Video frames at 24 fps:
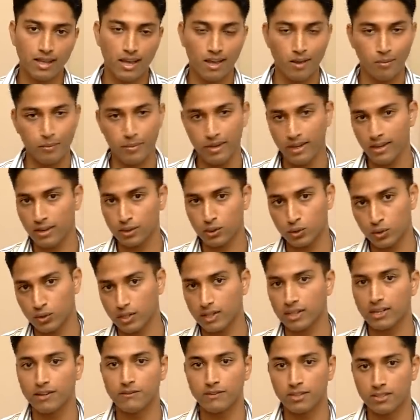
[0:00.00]
I have been
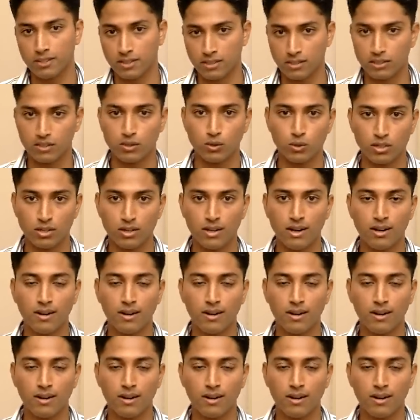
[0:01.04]
associated with this institution,